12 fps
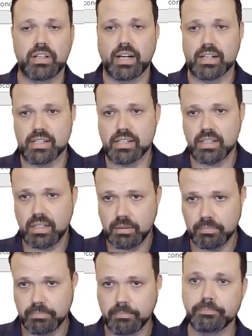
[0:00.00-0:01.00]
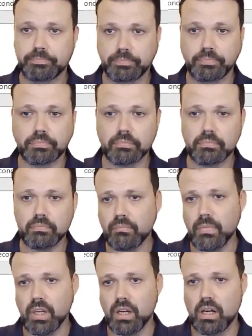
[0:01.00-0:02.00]
access key.
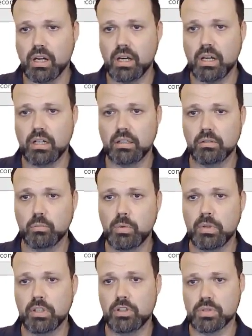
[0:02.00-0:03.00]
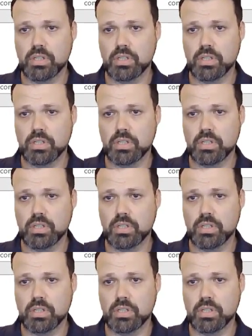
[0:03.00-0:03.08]
Uh, we will use